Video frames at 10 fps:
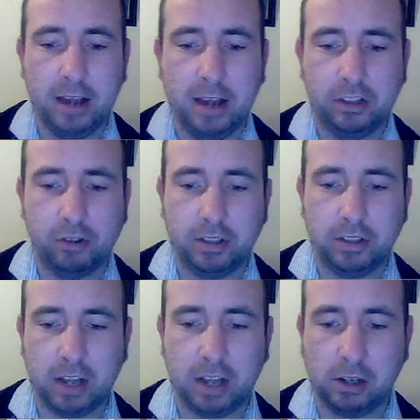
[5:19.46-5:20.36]

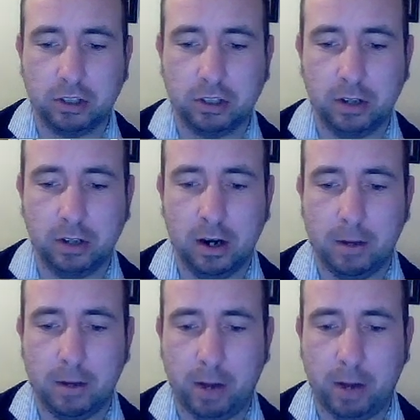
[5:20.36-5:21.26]
transaction
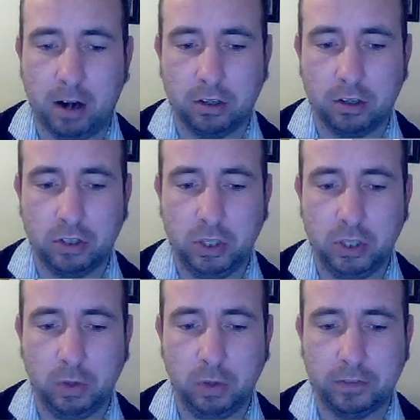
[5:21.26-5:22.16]
part 2
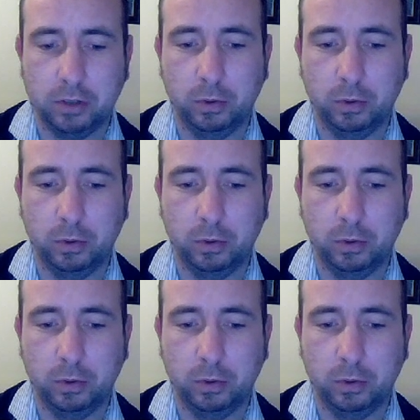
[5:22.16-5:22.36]
of 2.